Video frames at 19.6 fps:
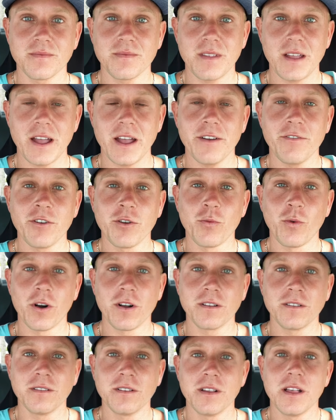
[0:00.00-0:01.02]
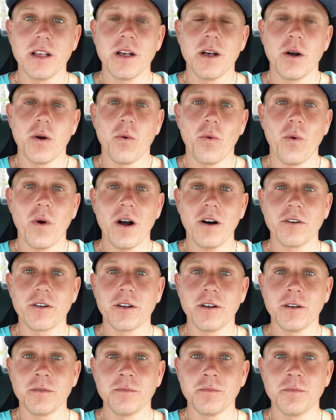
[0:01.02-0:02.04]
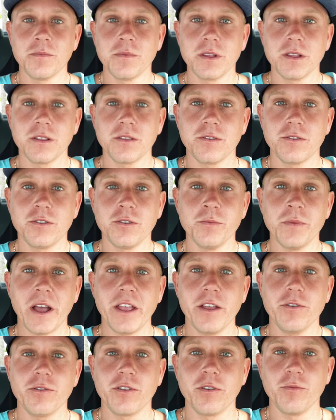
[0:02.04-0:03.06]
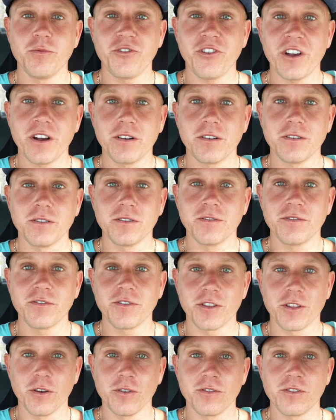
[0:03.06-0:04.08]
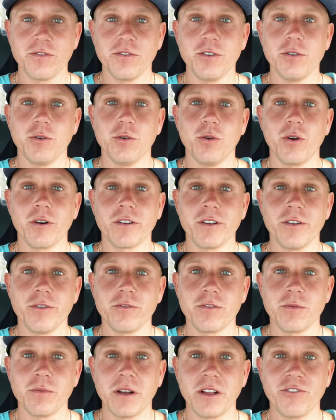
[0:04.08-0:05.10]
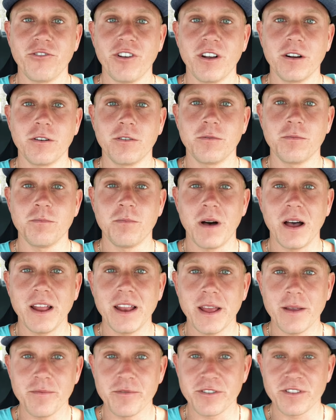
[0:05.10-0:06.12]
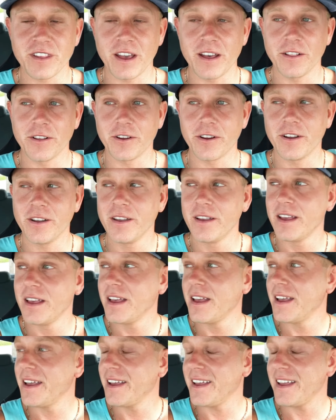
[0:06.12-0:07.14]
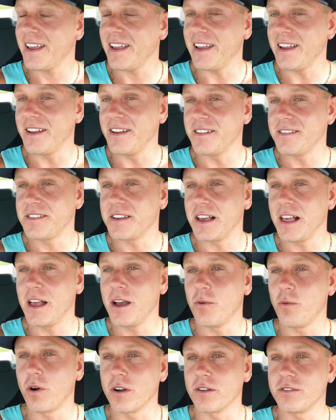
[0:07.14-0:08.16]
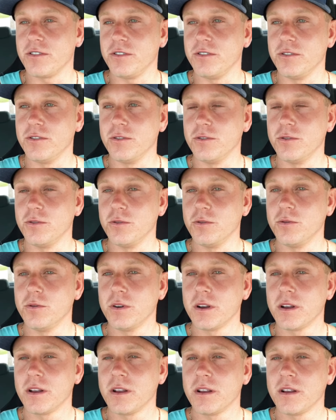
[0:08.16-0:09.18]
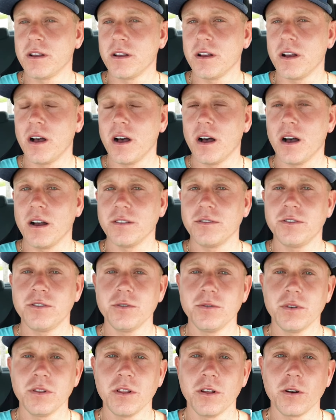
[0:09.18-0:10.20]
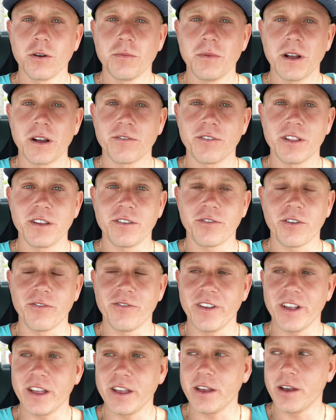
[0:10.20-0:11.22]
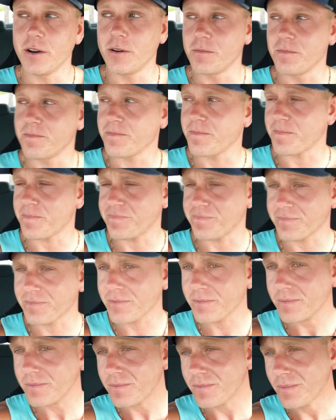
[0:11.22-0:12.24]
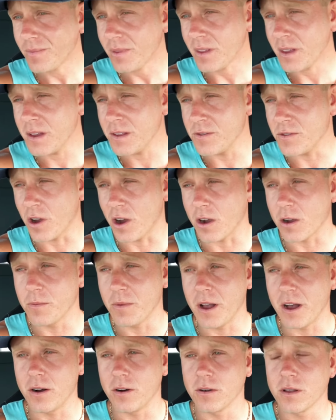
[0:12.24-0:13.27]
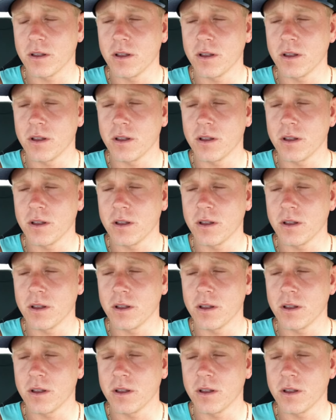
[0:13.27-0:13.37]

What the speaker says: Hey everyone, welcome to my YouTube channel. For those of you who are new to my channel, my name is Taylor, and today I wanted to do a little bit of a different video and talk about